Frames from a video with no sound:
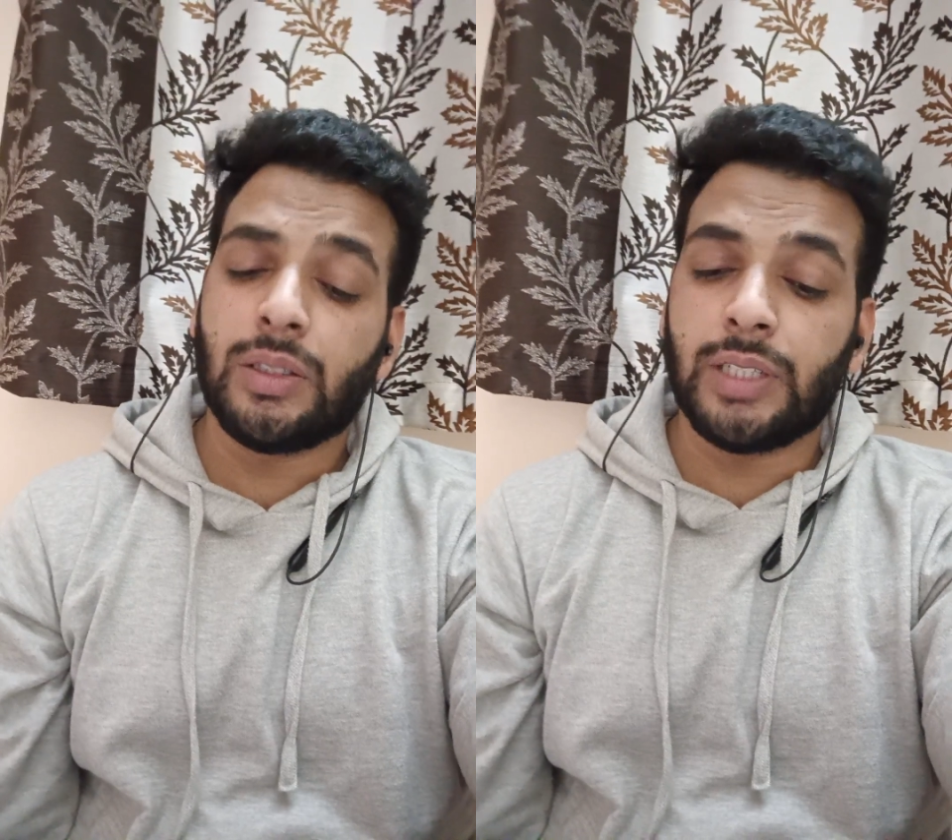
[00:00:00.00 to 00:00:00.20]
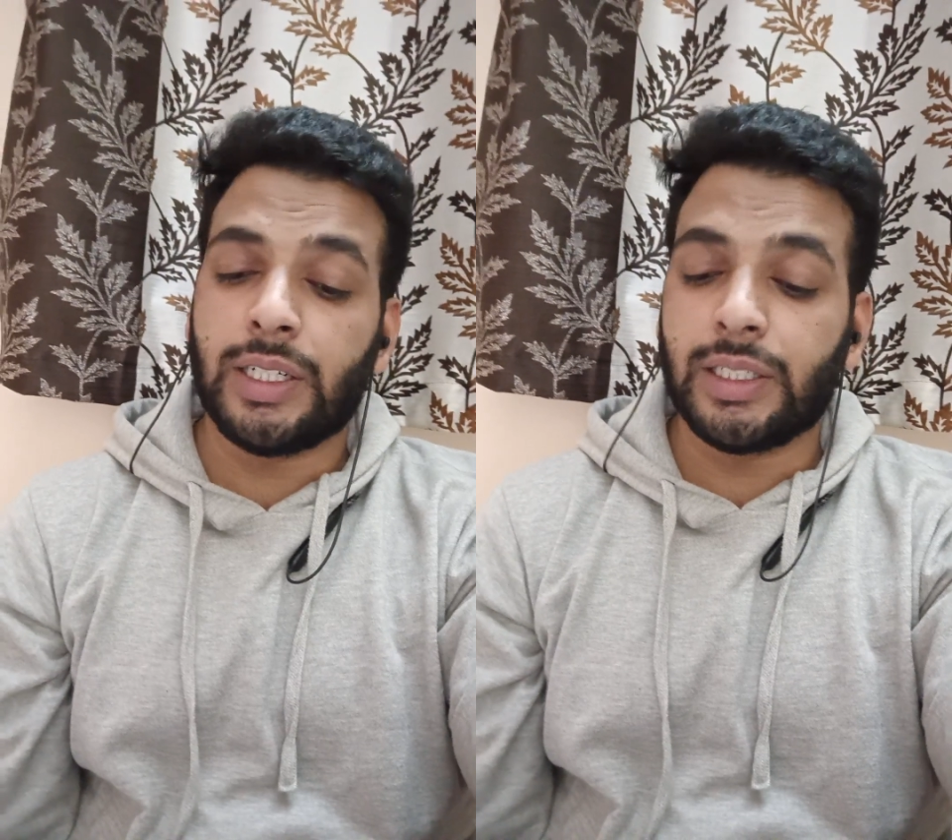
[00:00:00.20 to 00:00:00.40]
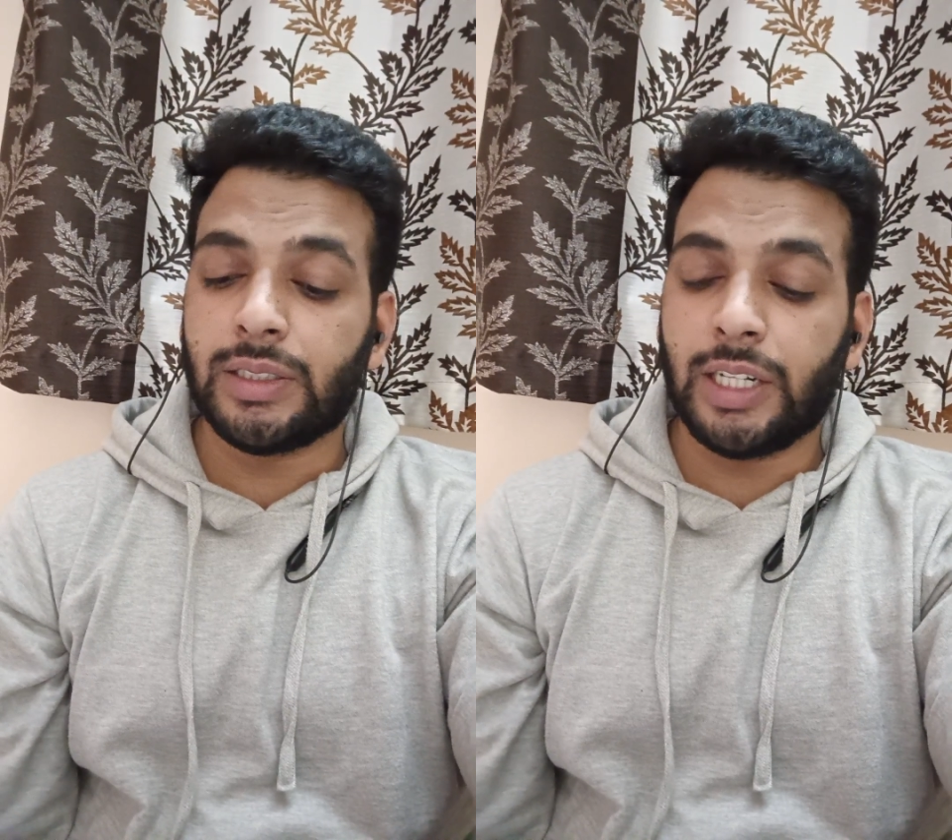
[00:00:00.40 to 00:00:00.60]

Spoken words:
that is